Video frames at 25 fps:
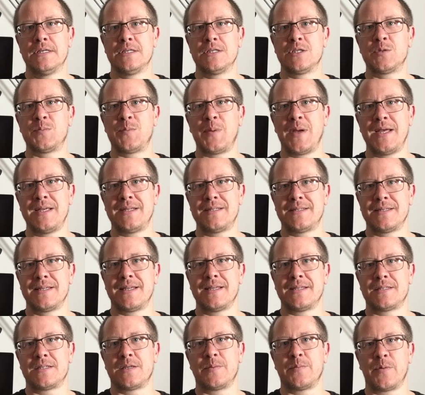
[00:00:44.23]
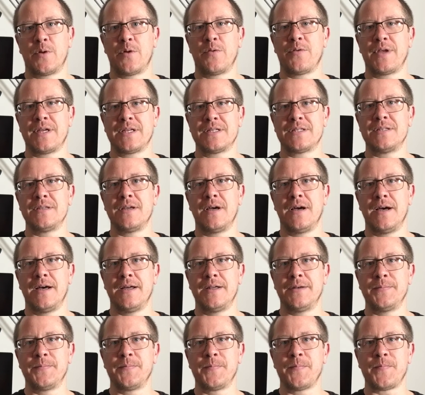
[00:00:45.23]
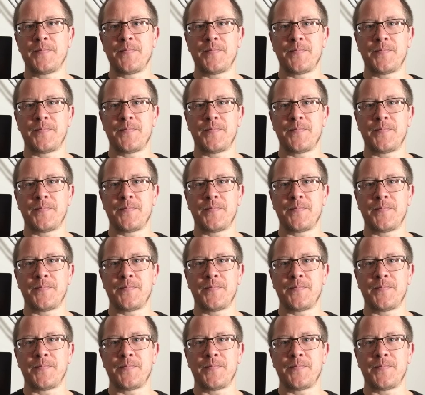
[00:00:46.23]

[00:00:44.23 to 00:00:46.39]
space to get some of your things done.